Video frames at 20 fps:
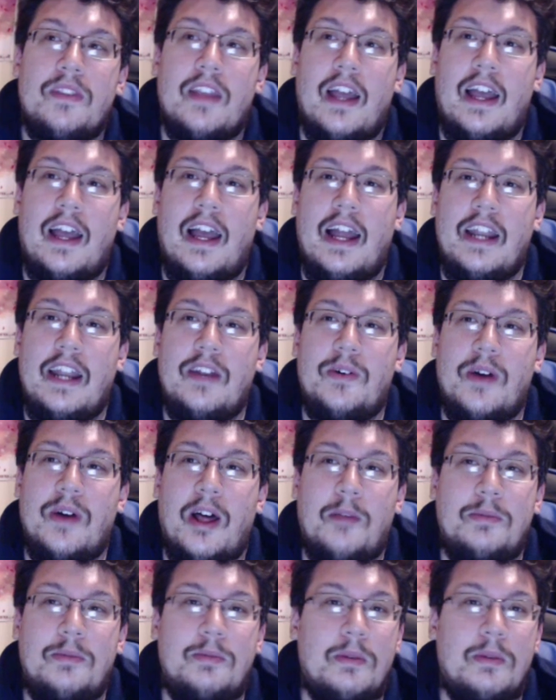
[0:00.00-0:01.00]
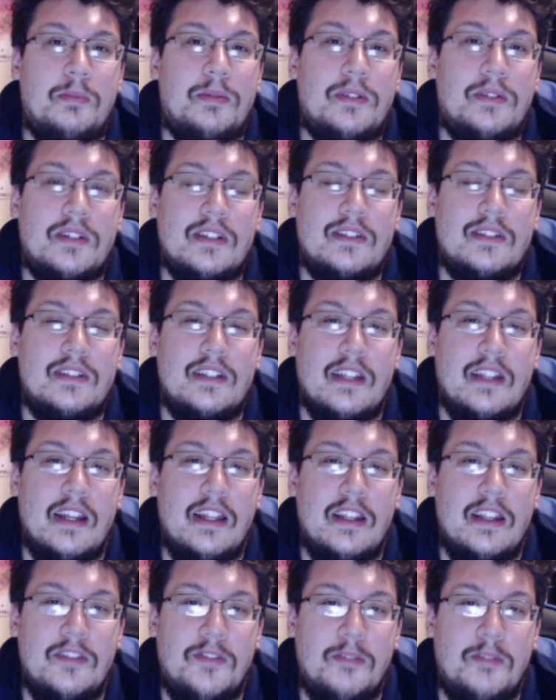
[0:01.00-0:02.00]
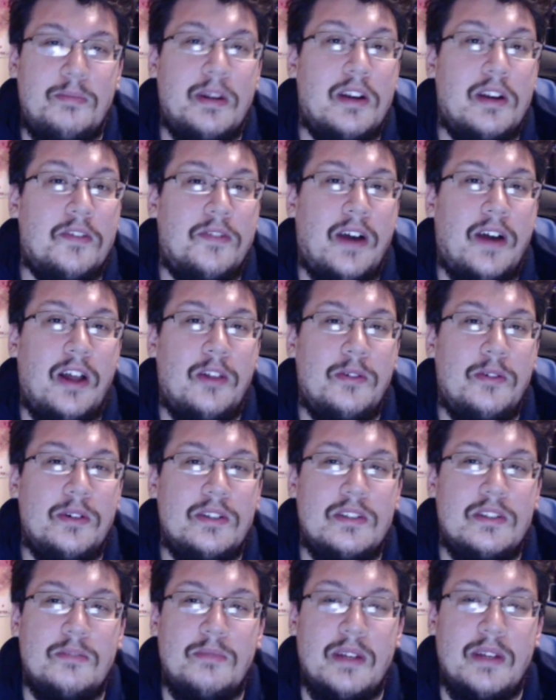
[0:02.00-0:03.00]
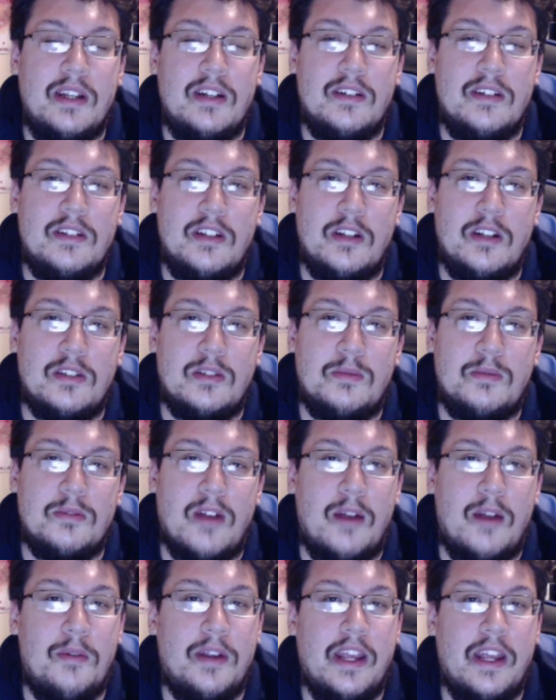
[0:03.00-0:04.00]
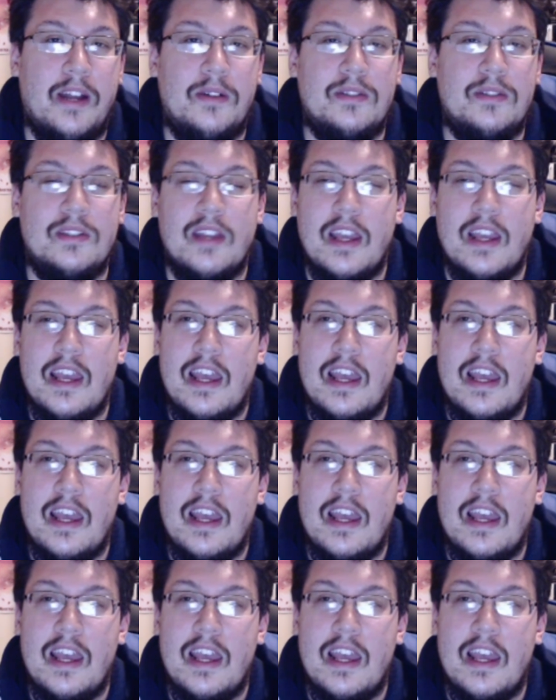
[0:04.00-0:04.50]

I know it helps people because it's for bigger followers and bigger, you know, subscriber counts.